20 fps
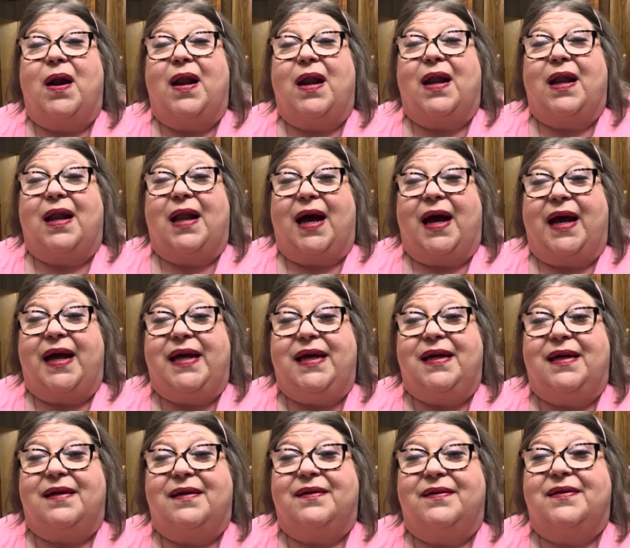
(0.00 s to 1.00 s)

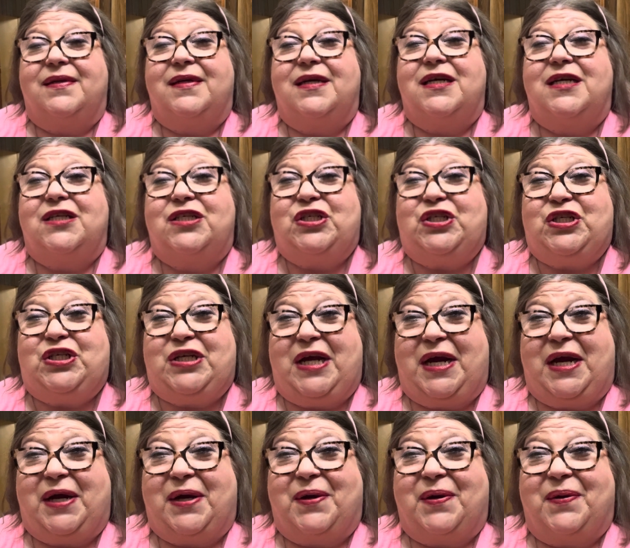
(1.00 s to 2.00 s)
Like,
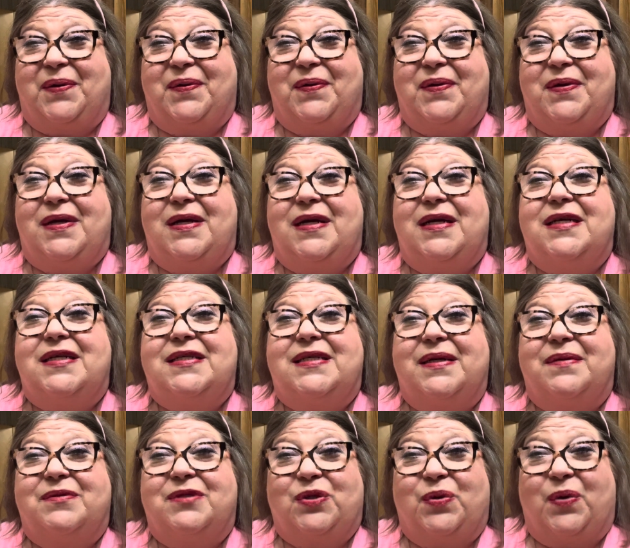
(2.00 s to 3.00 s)
share,
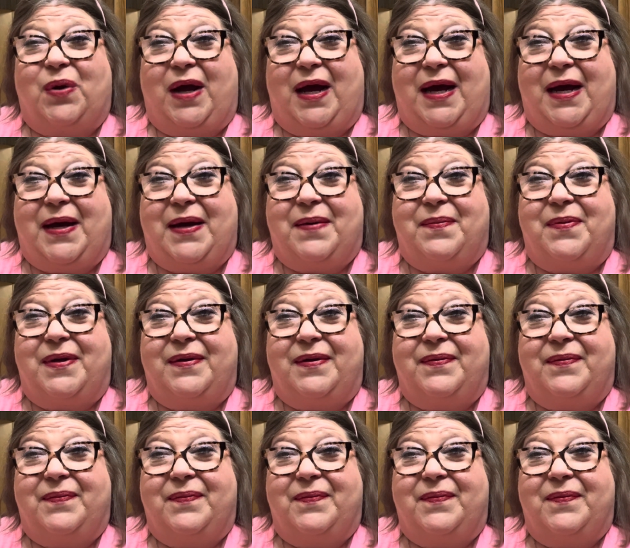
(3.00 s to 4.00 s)
subscribe,
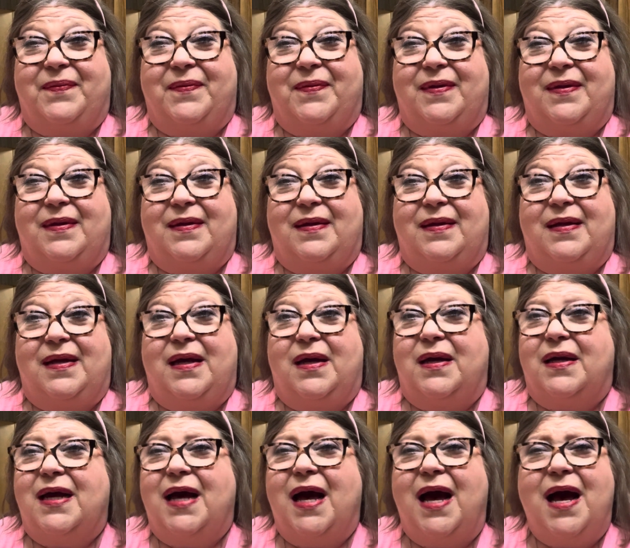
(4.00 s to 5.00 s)

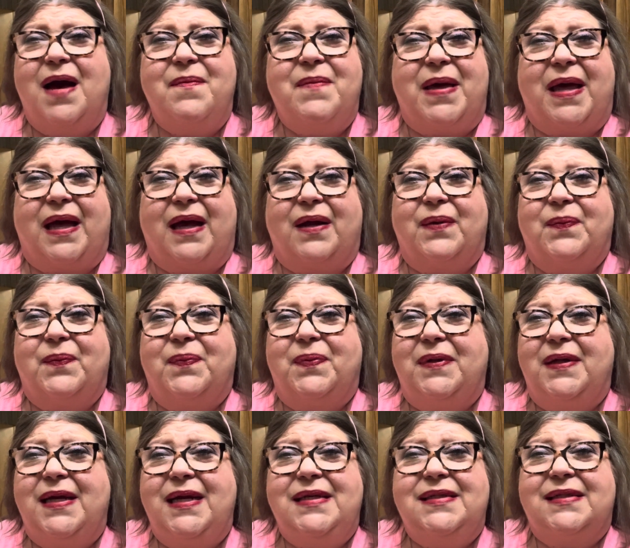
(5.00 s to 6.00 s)
comment,
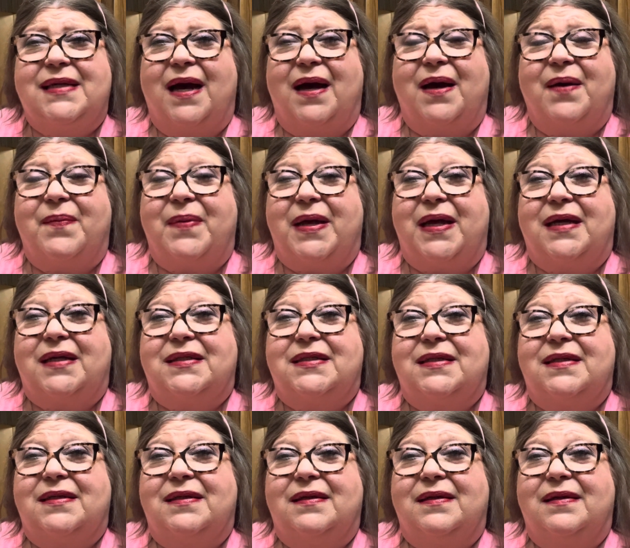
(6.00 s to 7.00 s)
please comment,
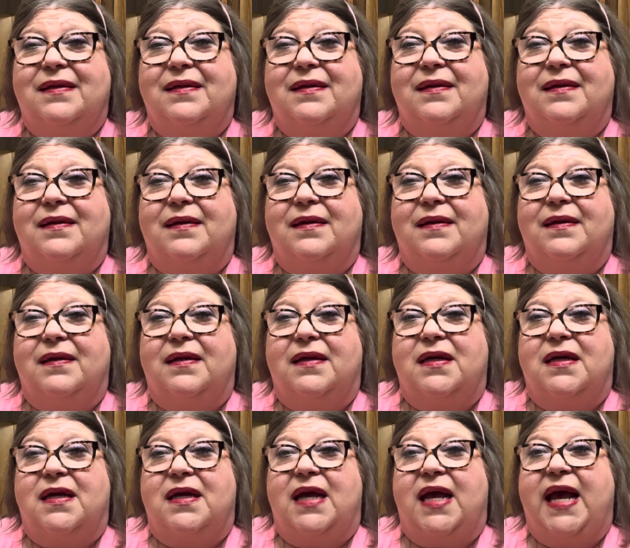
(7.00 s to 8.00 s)

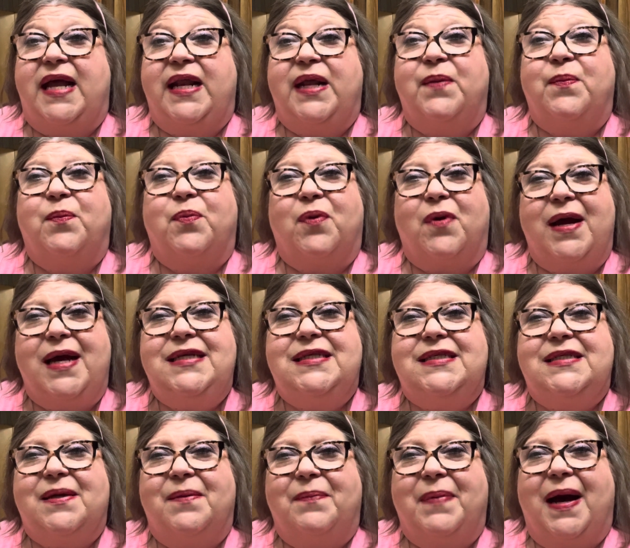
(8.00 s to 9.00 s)
and embrace
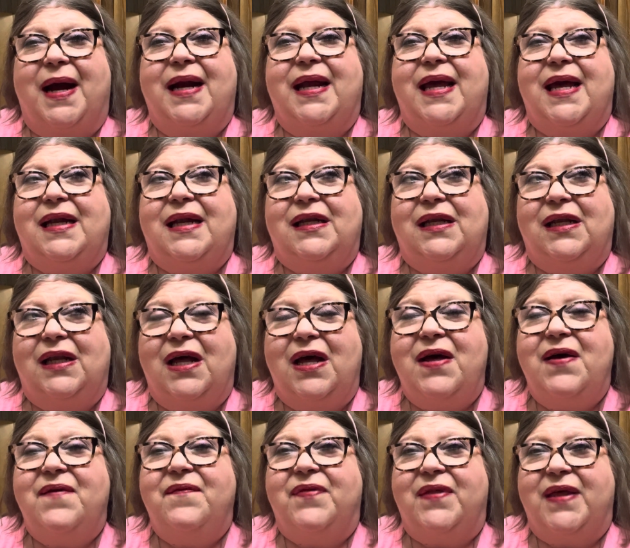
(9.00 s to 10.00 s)
somebody and
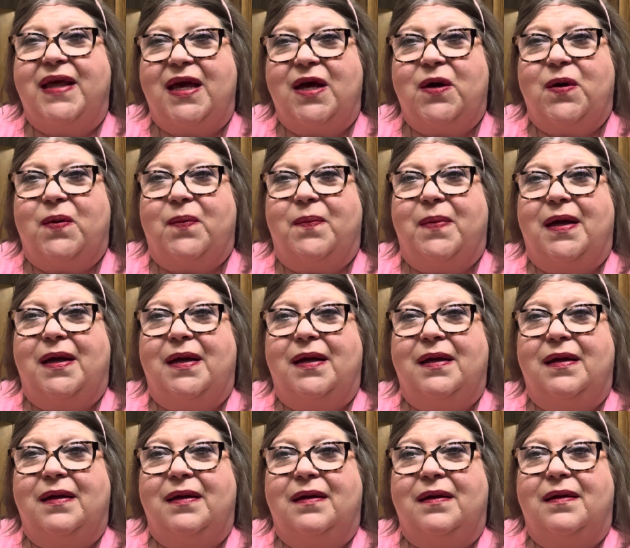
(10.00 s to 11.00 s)
love them.
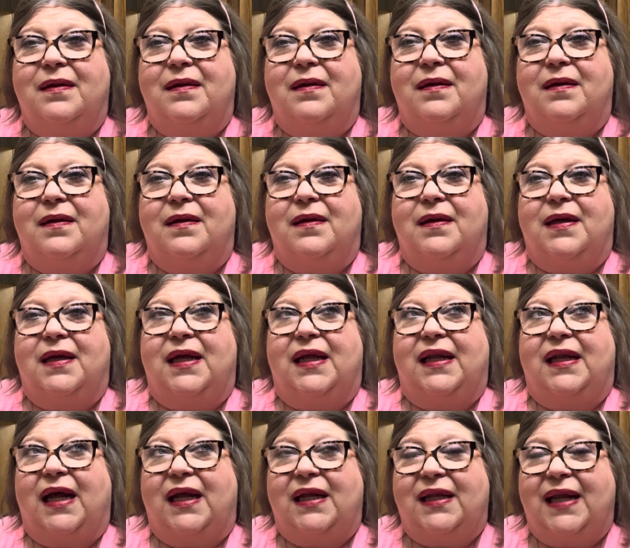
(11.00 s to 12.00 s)

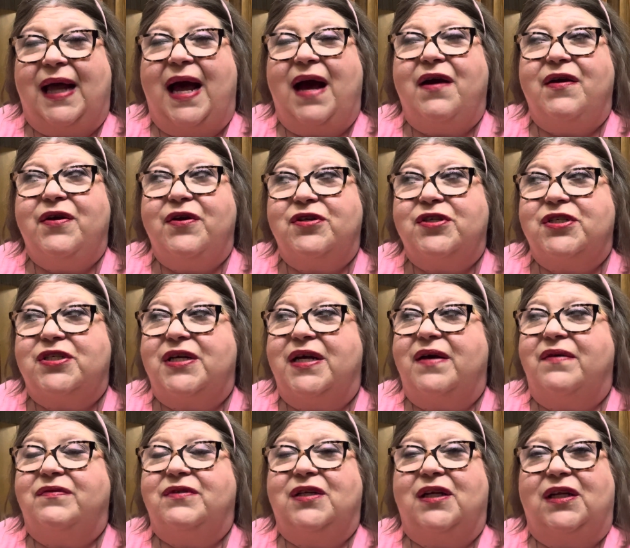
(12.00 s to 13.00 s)
Allow
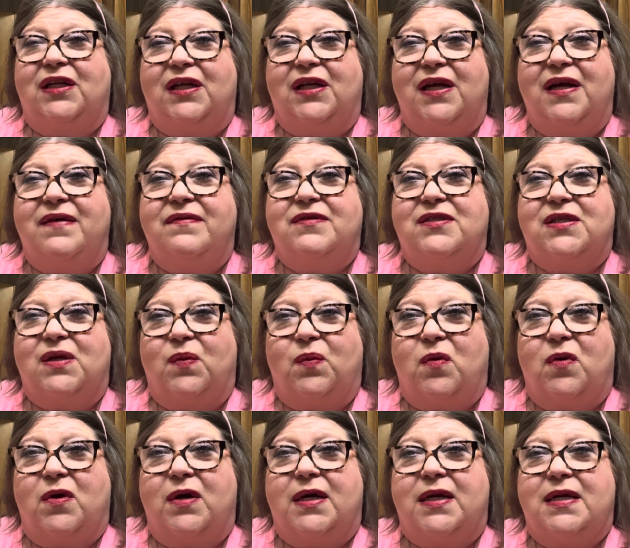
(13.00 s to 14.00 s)
yourself to love
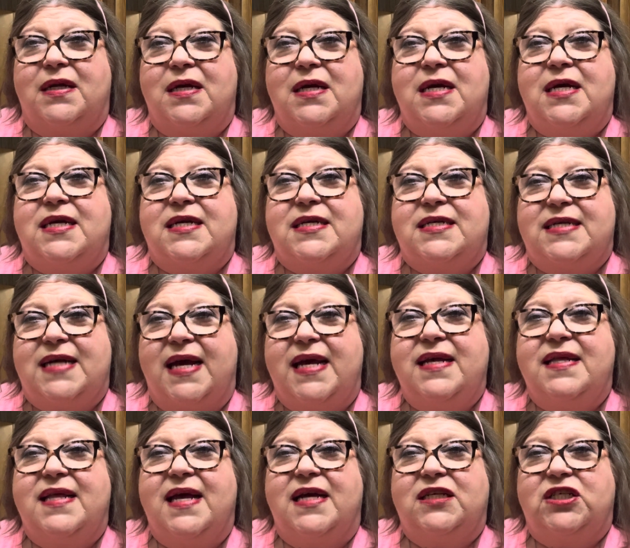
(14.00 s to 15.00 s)
someone.
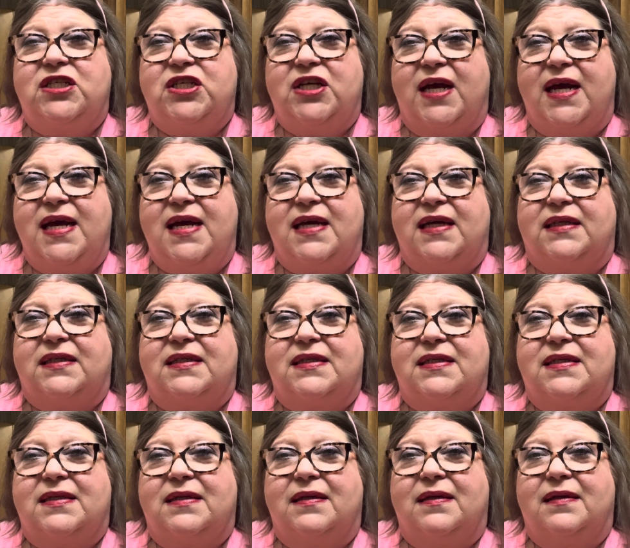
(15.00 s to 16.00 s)
Take that chance.